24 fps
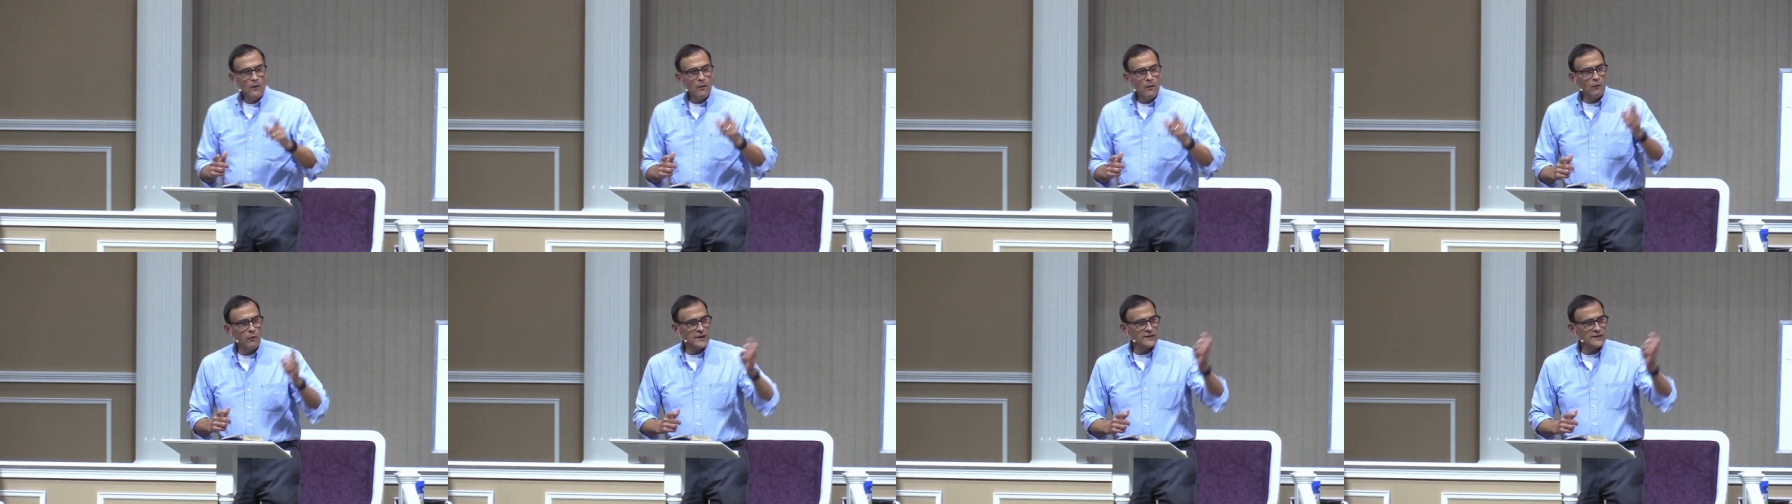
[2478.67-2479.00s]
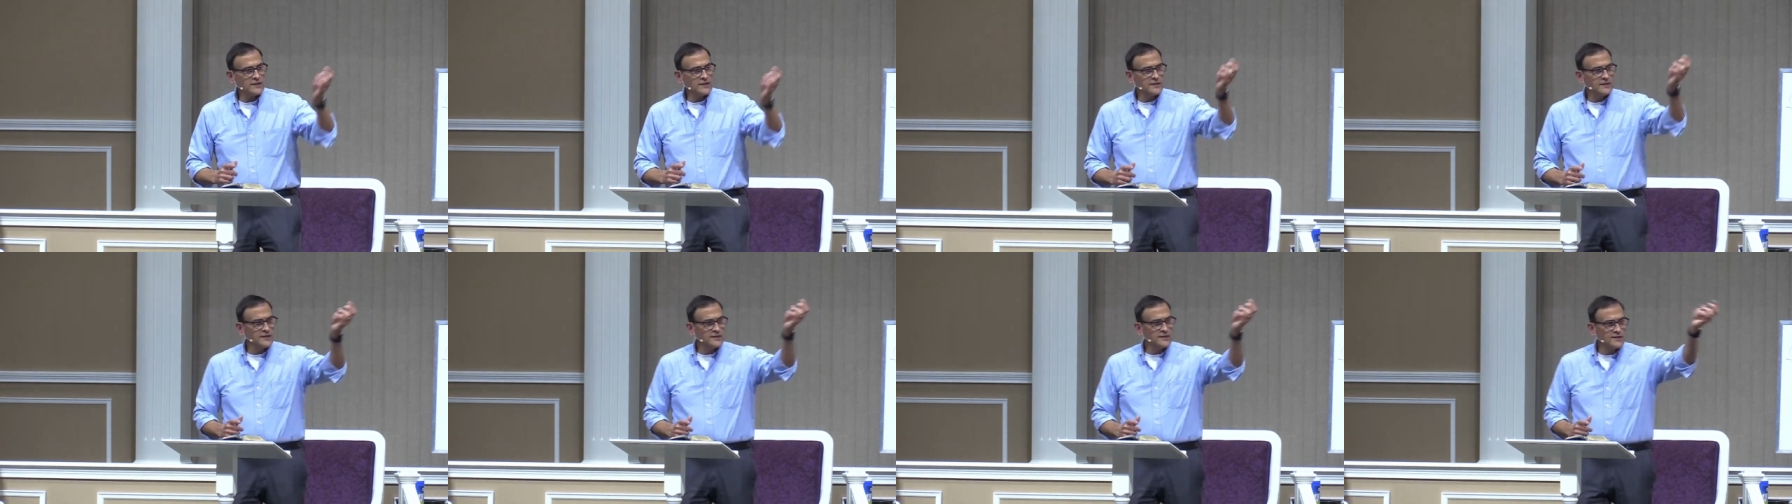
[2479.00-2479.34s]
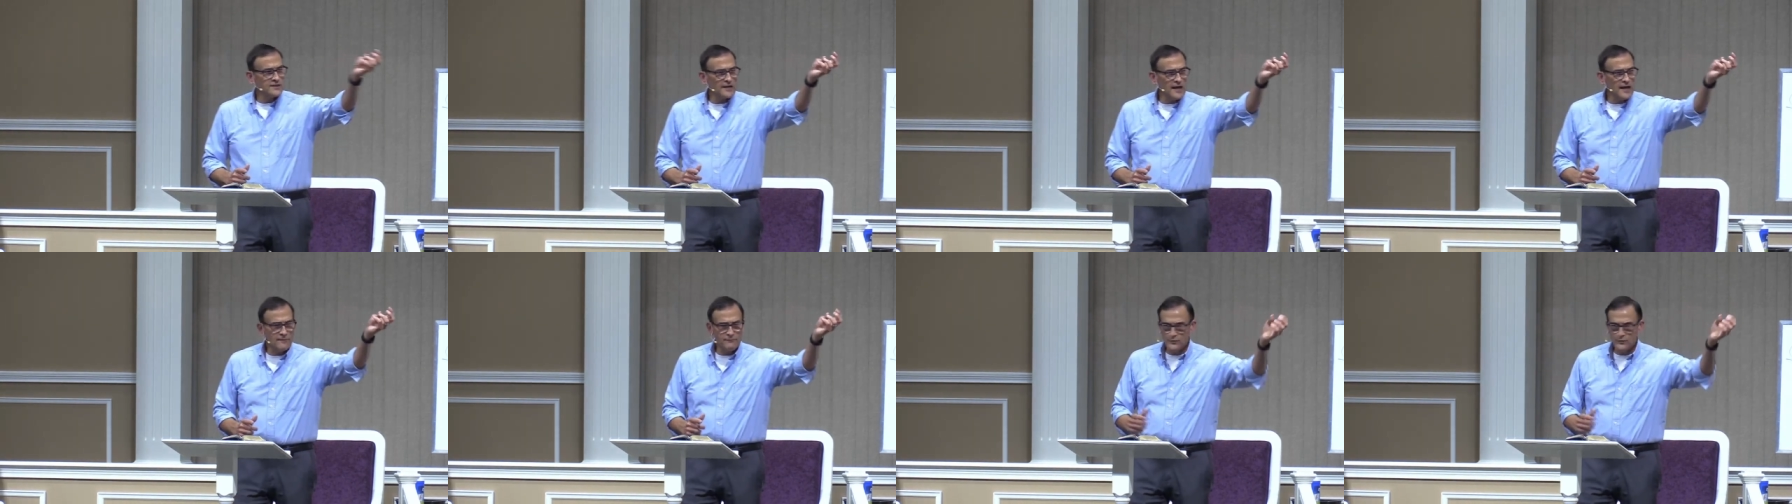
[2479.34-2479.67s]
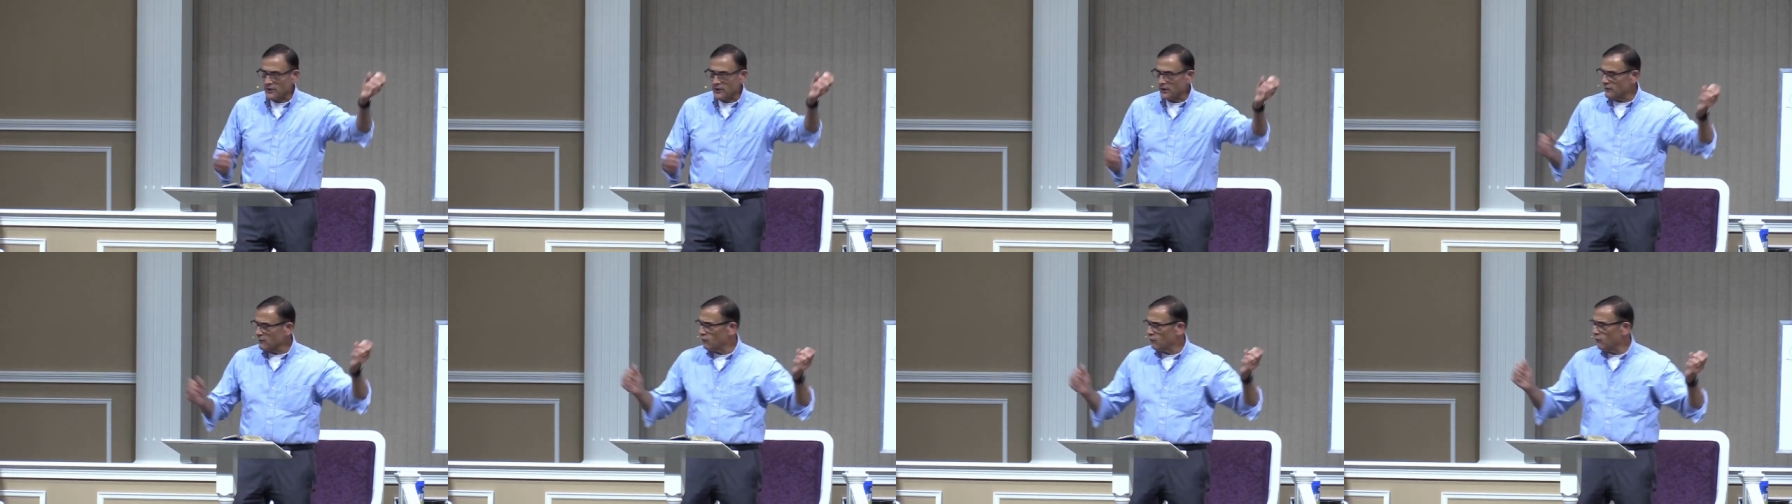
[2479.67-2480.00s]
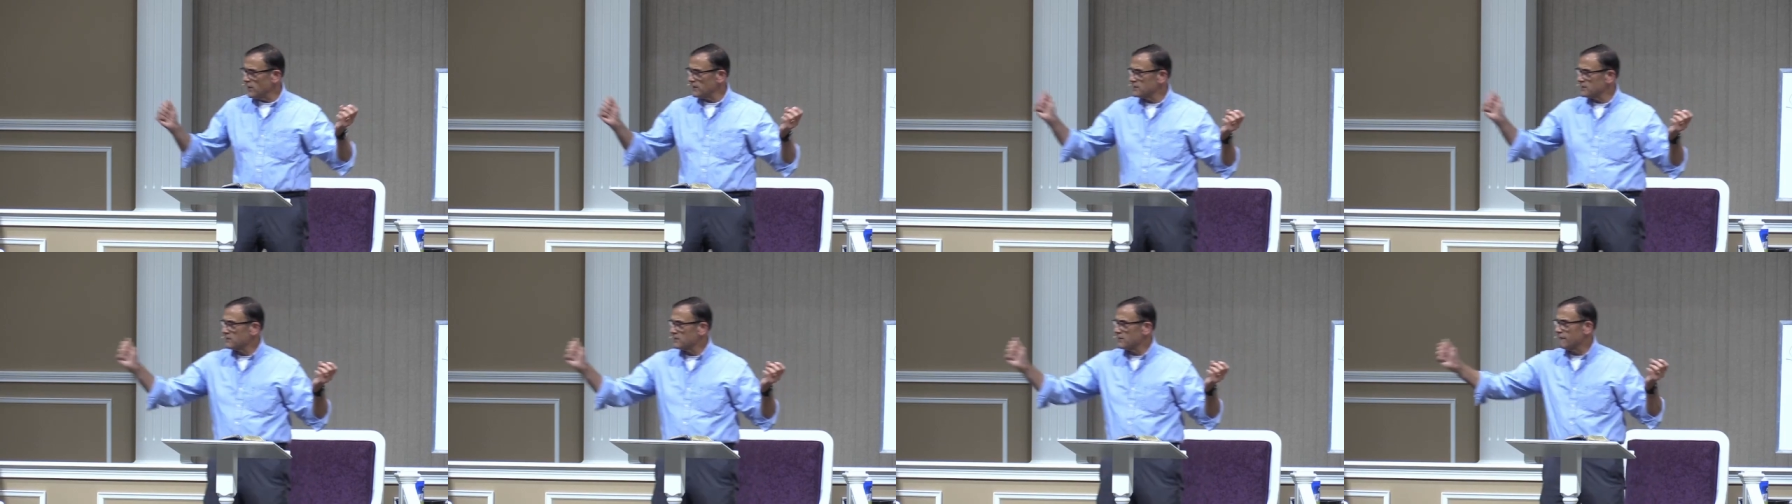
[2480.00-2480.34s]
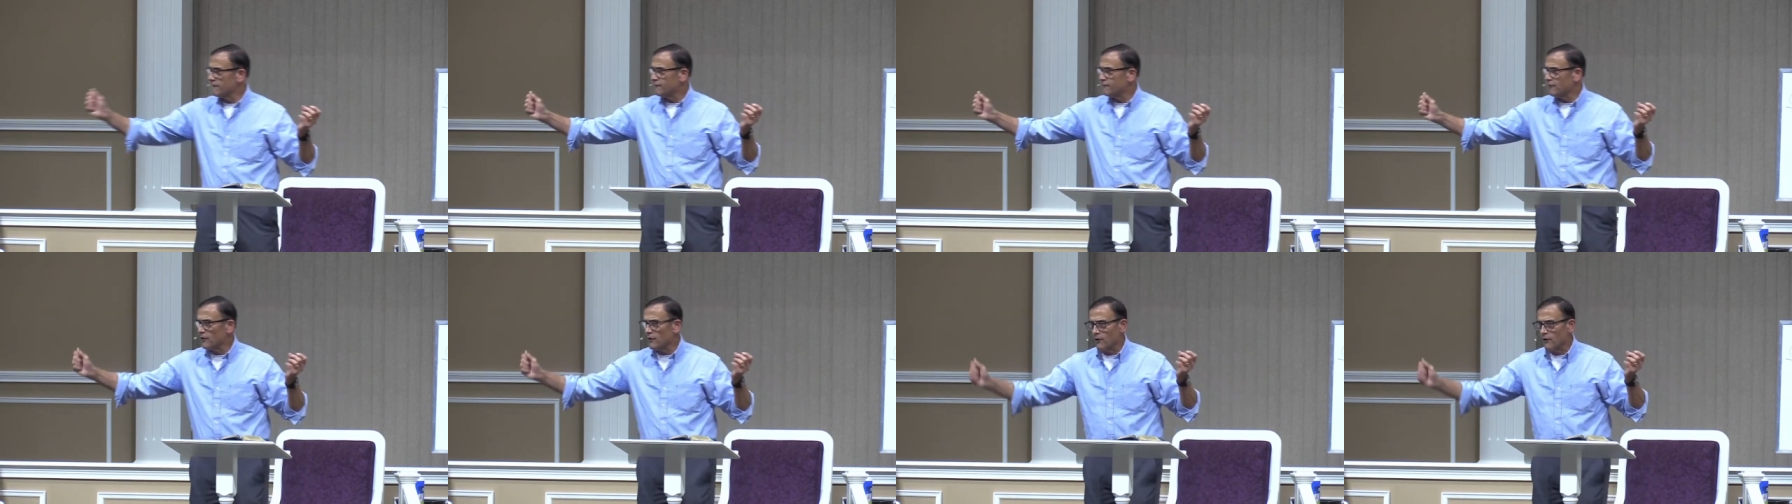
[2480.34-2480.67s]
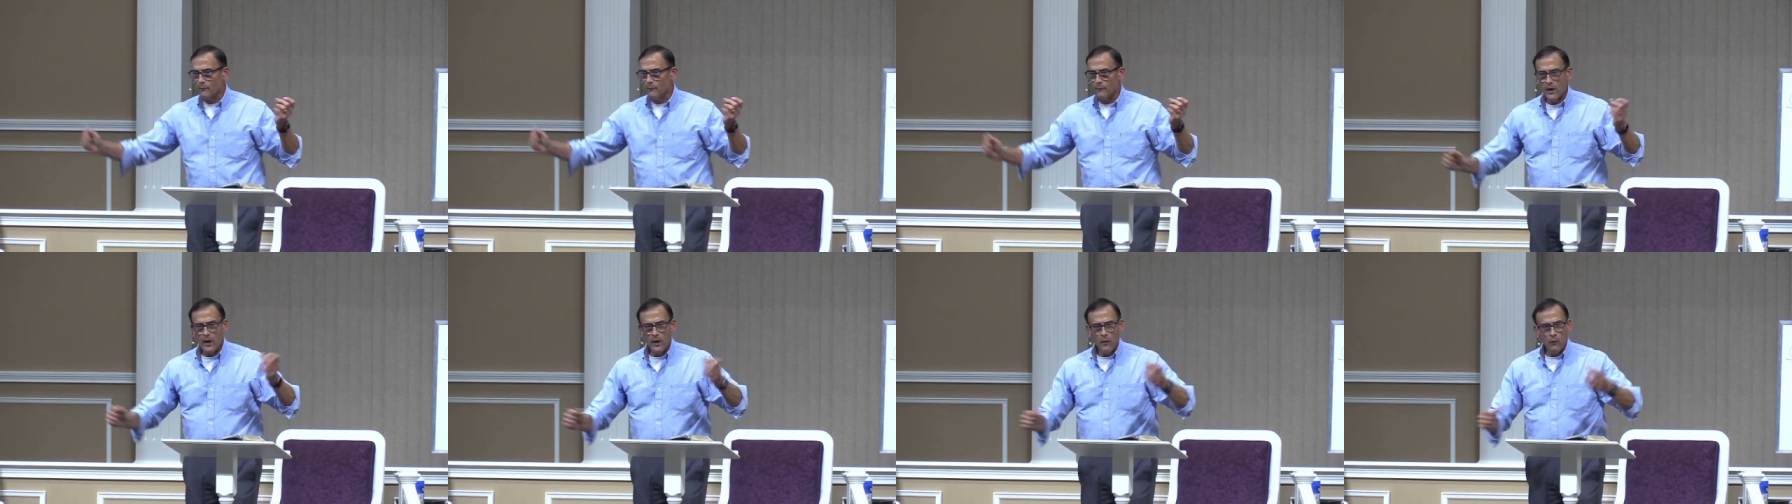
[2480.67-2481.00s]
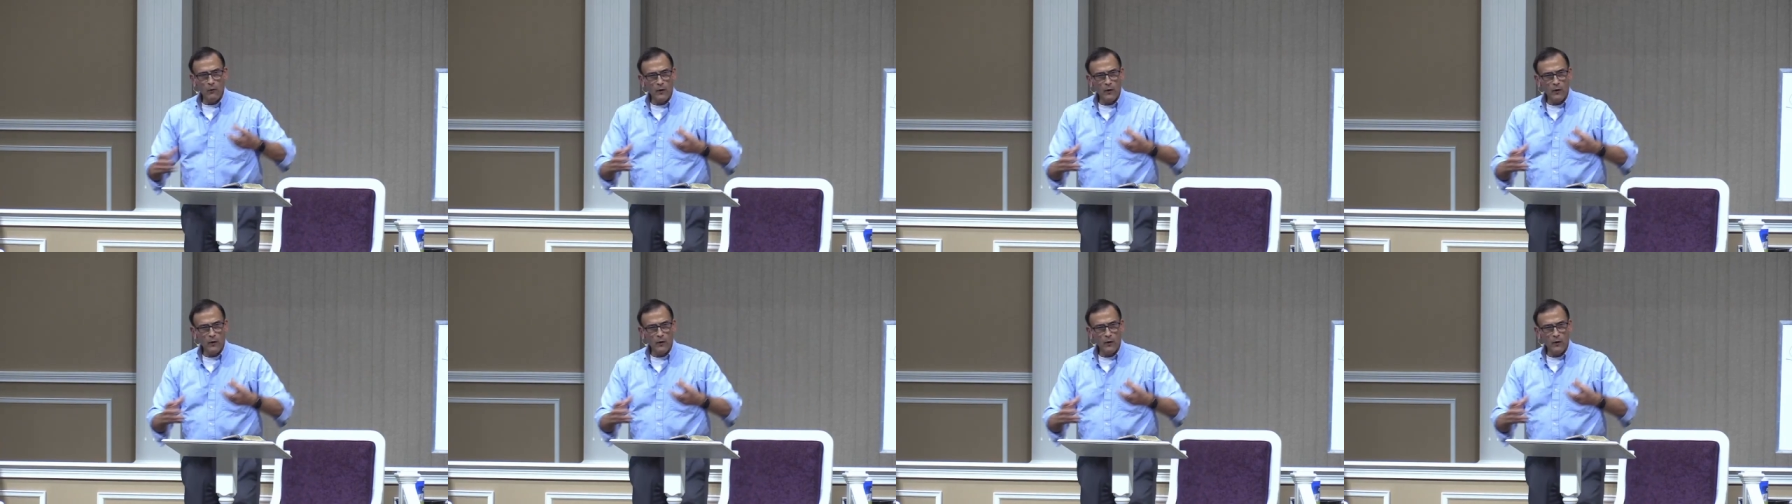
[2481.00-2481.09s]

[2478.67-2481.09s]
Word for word: What's the subject? What's the verb?